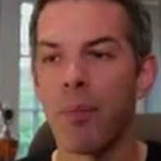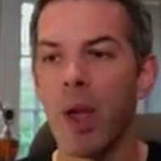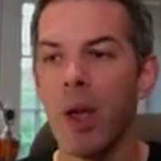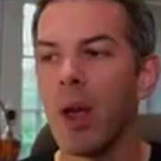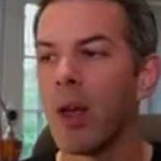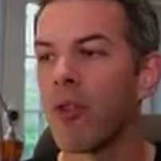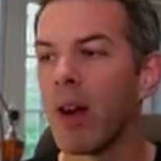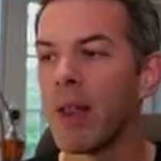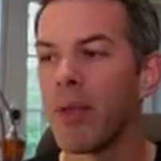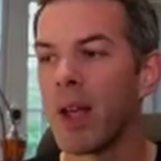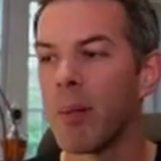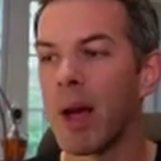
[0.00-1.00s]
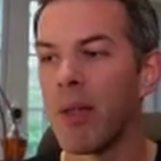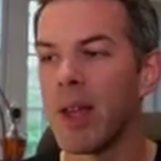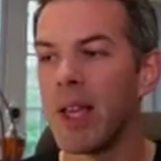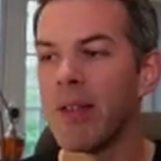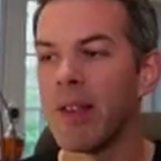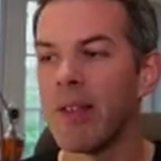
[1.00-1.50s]
And the great thing about
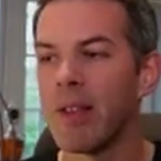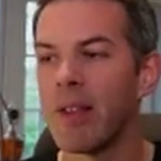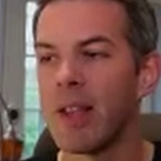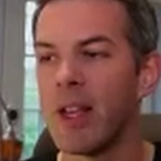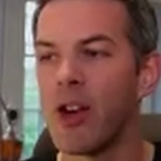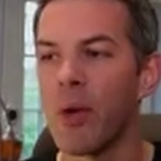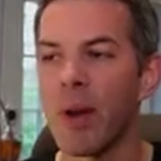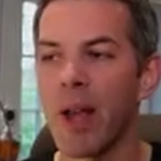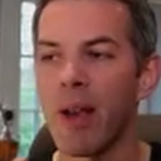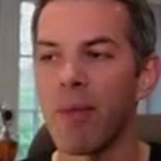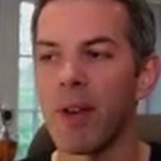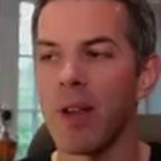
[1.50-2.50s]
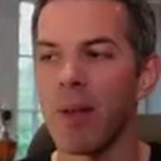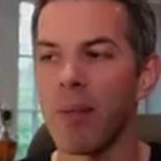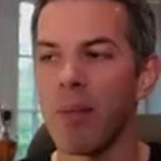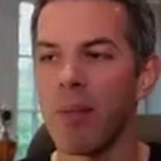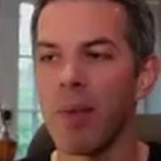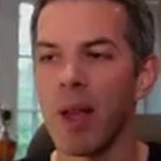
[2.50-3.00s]
these is you don't have to
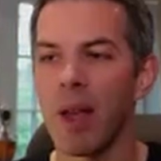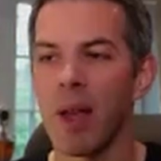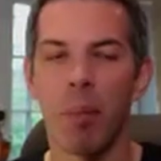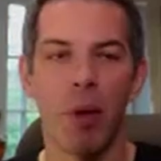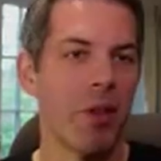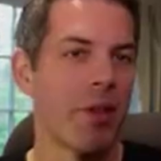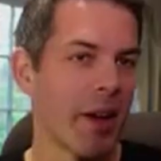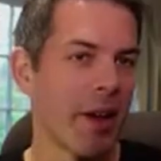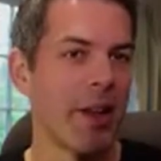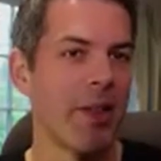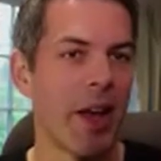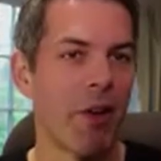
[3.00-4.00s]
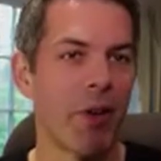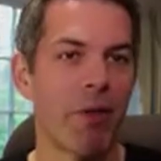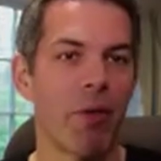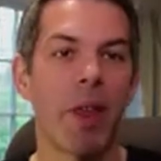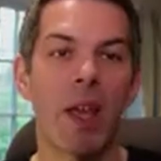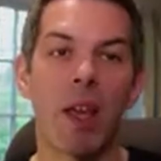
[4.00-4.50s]
put the text in there and
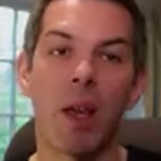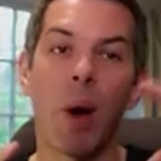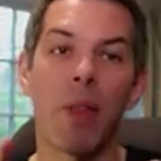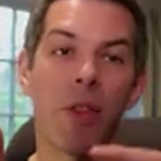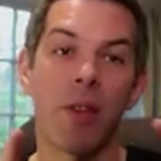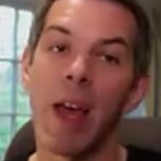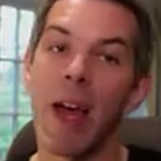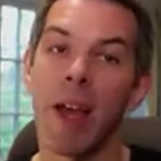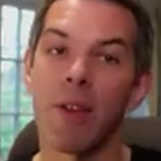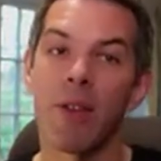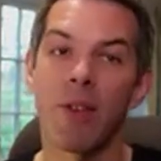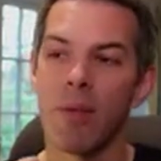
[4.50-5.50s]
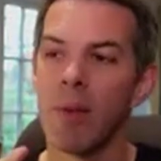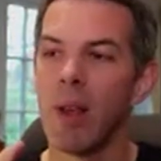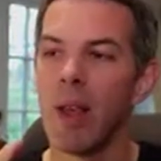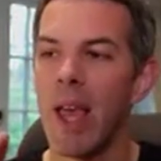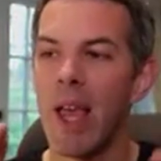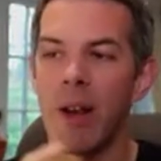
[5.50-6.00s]
everything. You add the text
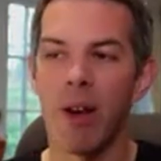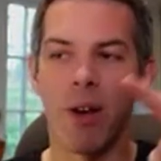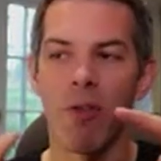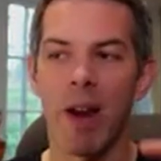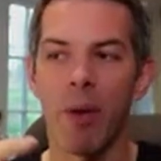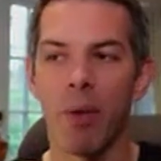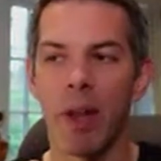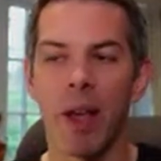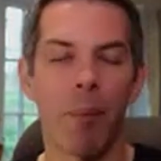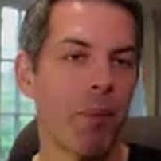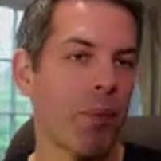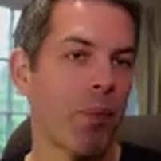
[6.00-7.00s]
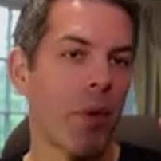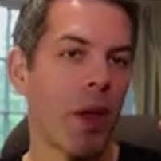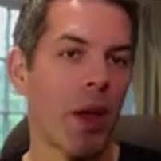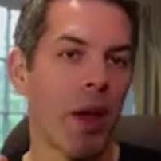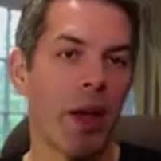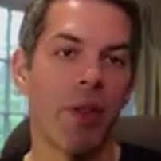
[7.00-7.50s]
in and around it
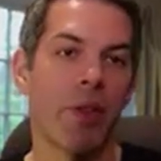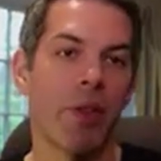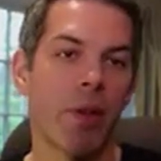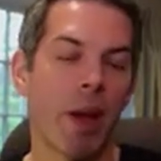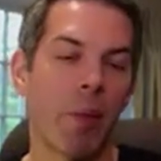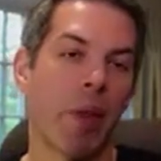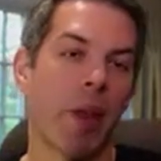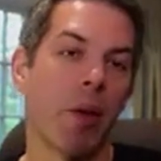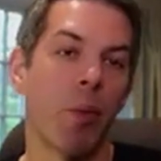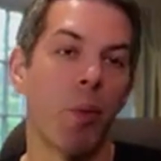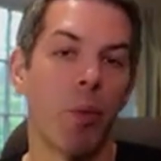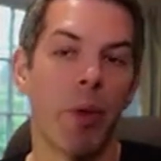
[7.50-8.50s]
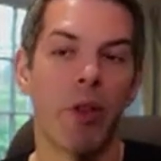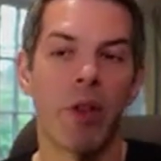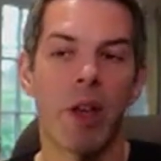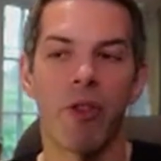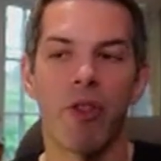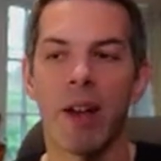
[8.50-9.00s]
in the same way you would with a
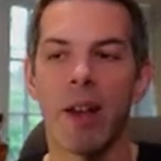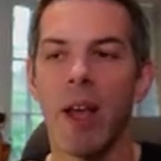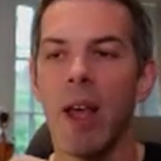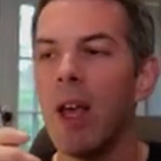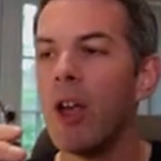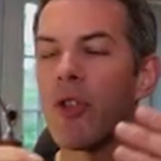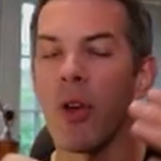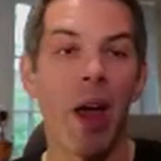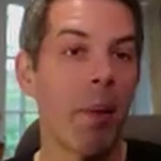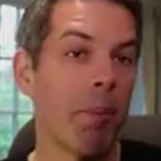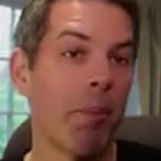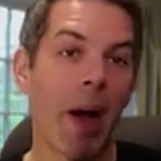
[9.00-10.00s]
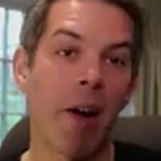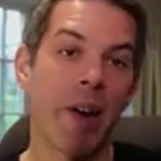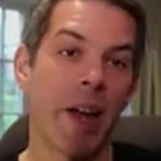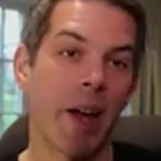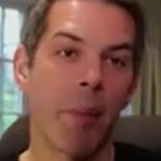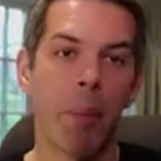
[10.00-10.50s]
search ad. So that
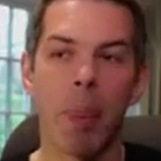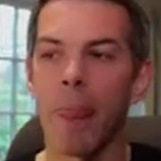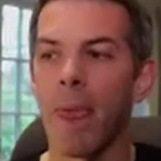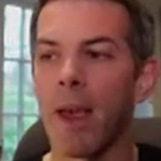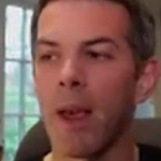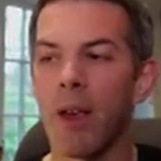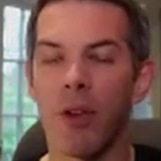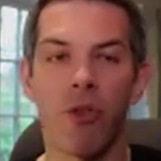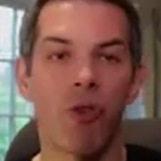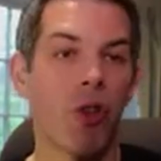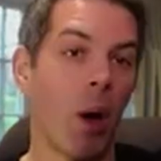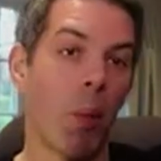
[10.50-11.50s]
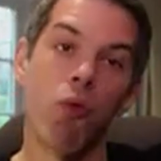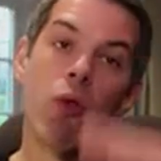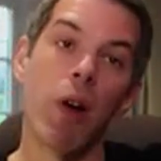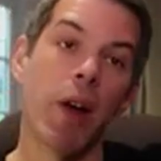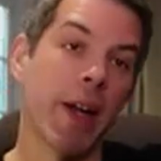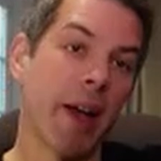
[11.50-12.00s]
barrier has come
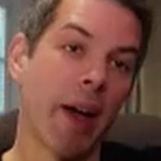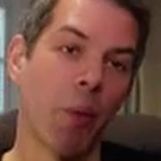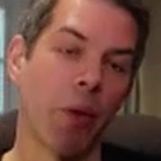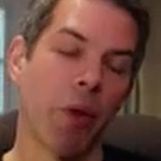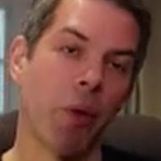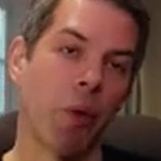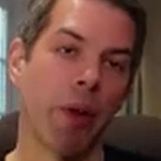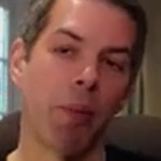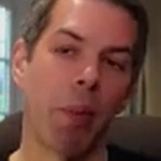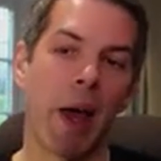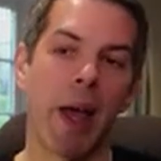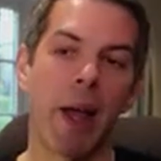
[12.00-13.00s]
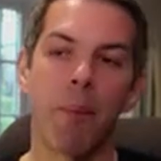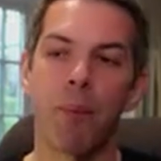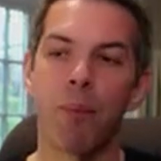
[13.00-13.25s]
right down with Google Display.